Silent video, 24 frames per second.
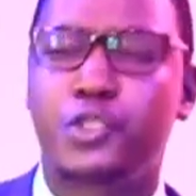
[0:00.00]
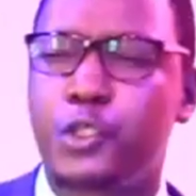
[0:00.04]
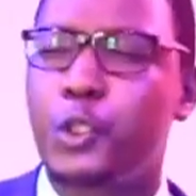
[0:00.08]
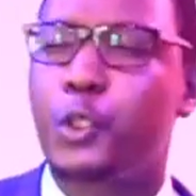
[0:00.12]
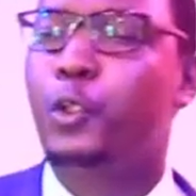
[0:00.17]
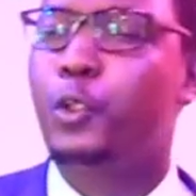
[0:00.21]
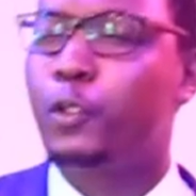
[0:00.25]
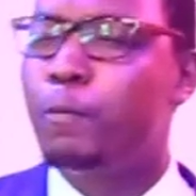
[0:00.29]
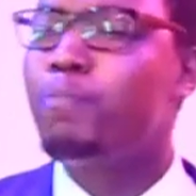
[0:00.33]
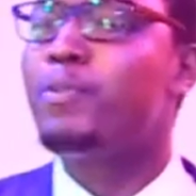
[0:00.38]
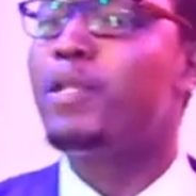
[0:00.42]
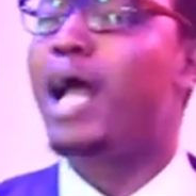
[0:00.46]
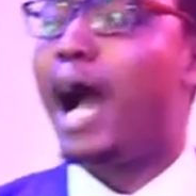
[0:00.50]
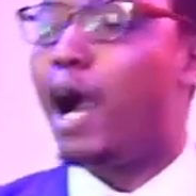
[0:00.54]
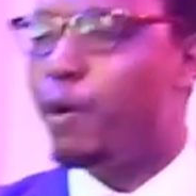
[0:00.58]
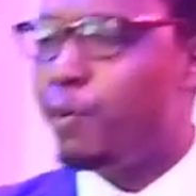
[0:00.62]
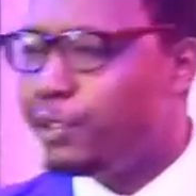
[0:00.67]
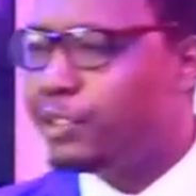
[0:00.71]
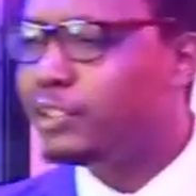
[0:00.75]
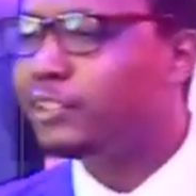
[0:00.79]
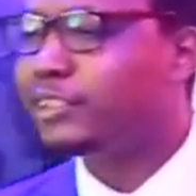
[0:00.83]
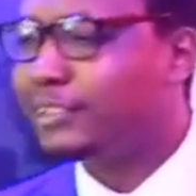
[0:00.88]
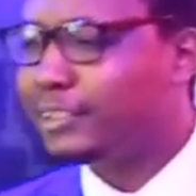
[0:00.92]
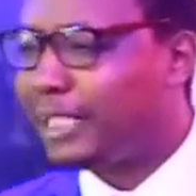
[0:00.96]
so I
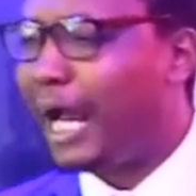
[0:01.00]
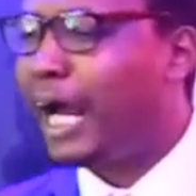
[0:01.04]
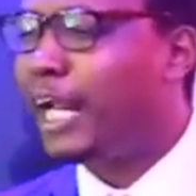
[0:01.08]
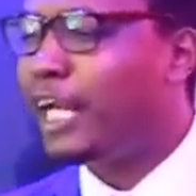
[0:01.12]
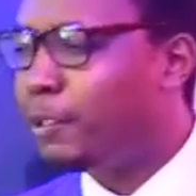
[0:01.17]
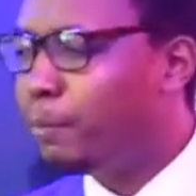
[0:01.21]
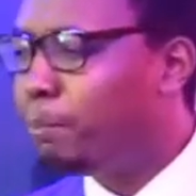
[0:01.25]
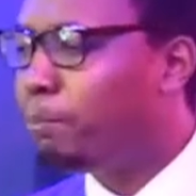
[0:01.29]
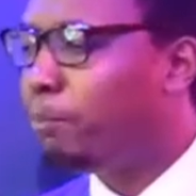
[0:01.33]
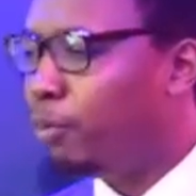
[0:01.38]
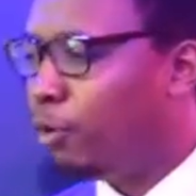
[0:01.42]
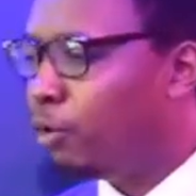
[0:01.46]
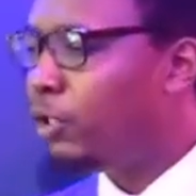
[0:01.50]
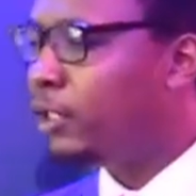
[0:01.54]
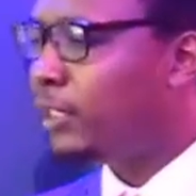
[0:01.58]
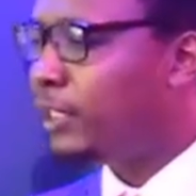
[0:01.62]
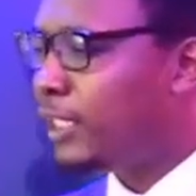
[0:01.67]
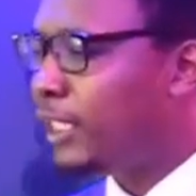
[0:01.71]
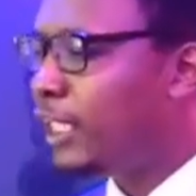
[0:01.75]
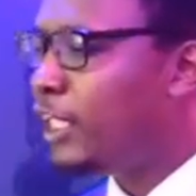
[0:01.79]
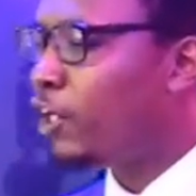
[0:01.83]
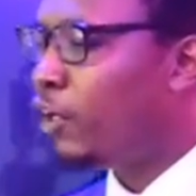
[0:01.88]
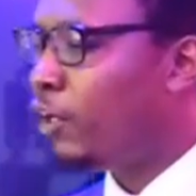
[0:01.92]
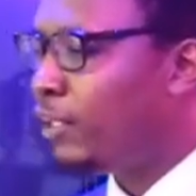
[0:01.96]
will stand
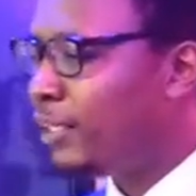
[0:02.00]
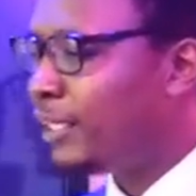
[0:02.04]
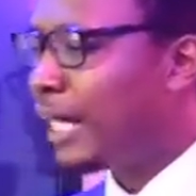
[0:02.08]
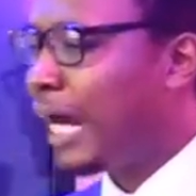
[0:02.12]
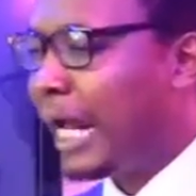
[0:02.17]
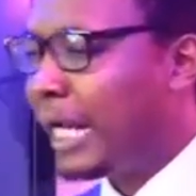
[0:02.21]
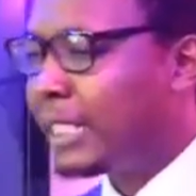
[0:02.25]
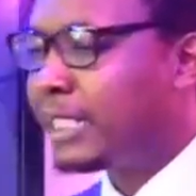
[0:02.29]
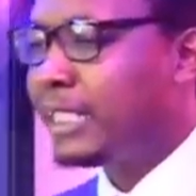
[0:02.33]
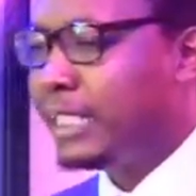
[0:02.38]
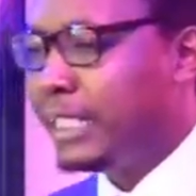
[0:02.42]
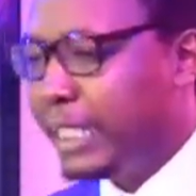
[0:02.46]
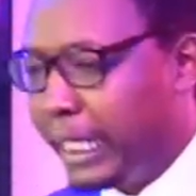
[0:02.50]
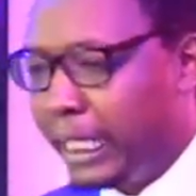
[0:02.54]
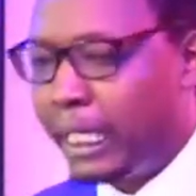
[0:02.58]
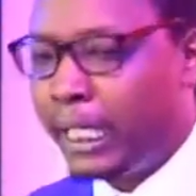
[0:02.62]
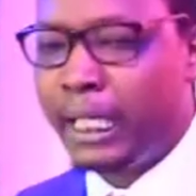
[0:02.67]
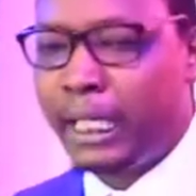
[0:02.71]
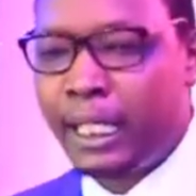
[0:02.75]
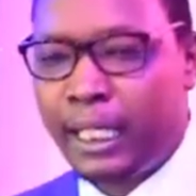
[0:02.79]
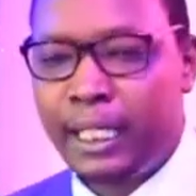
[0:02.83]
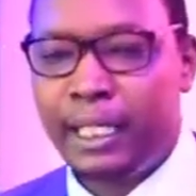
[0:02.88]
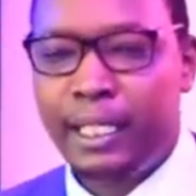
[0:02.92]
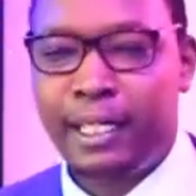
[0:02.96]
boldly on that
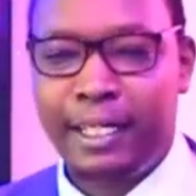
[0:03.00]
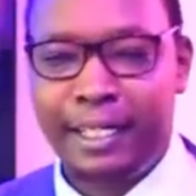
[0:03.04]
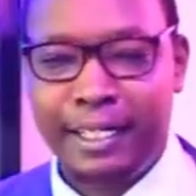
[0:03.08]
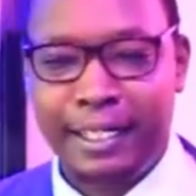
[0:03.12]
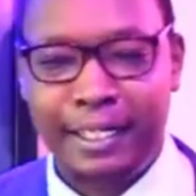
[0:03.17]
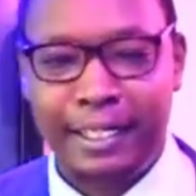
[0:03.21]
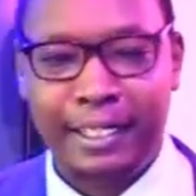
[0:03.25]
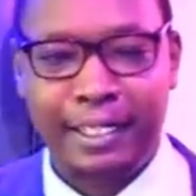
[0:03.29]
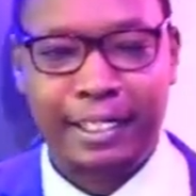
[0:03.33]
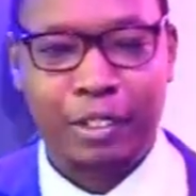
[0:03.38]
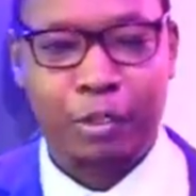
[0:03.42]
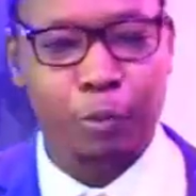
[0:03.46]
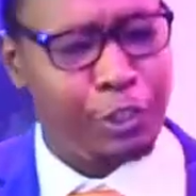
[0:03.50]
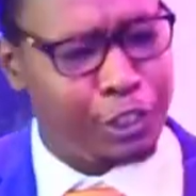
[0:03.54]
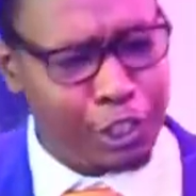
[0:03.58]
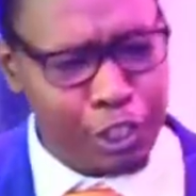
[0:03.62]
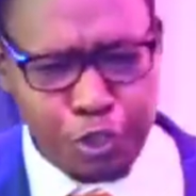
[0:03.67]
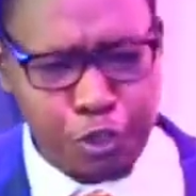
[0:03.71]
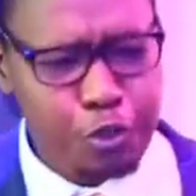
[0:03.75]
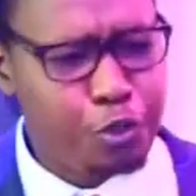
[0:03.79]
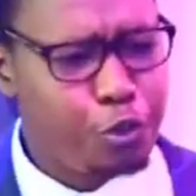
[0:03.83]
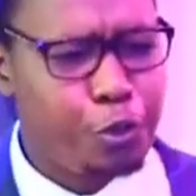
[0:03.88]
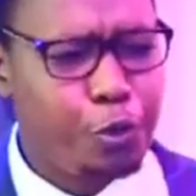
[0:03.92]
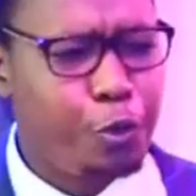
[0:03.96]
day, which
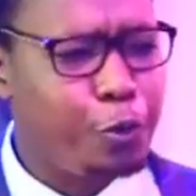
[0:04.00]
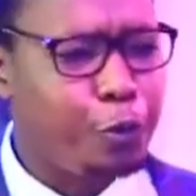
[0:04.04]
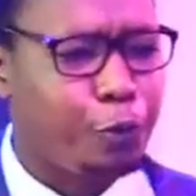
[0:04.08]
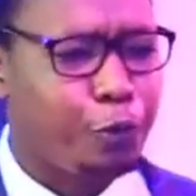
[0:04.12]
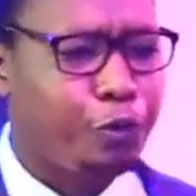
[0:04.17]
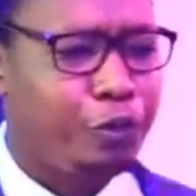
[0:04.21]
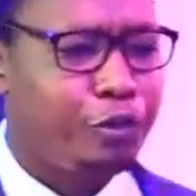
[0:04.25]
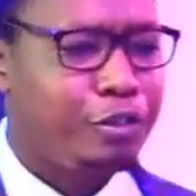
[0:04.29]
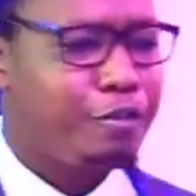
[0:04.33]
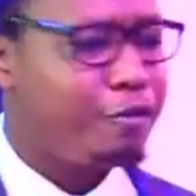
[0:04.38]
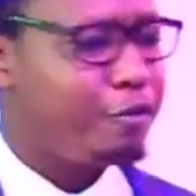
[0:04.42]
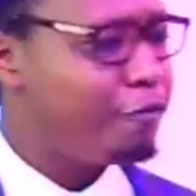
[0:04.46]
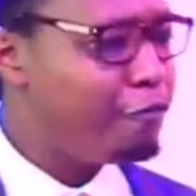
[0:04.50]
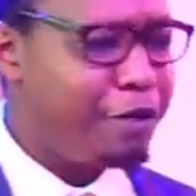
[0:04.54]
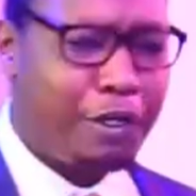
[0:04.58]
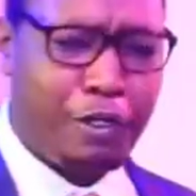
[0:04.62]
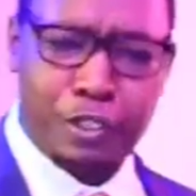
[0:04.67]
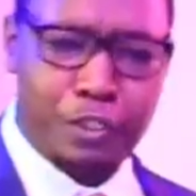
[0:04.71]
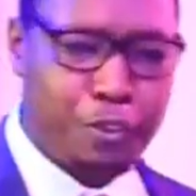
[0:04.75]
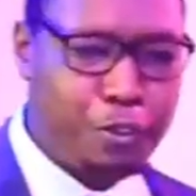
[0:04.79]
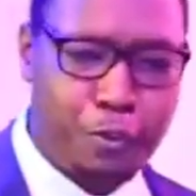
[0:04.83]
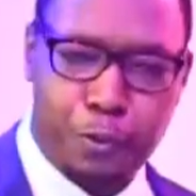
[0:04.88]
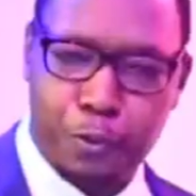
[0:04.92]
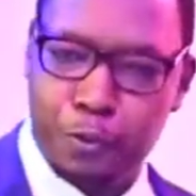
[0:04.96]
is true,
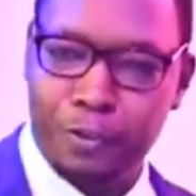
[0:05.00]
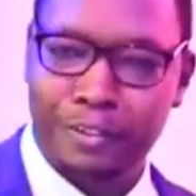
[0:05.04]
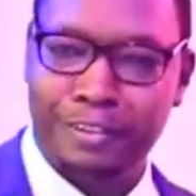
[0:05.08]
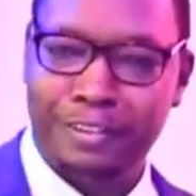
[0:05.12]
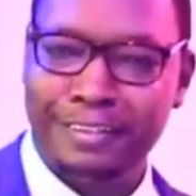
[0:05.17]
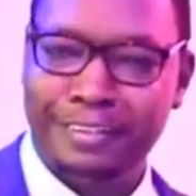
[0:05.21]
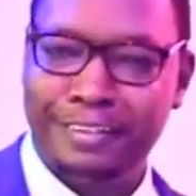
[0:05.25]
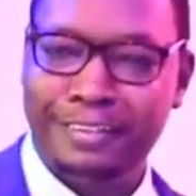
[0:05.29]
very true.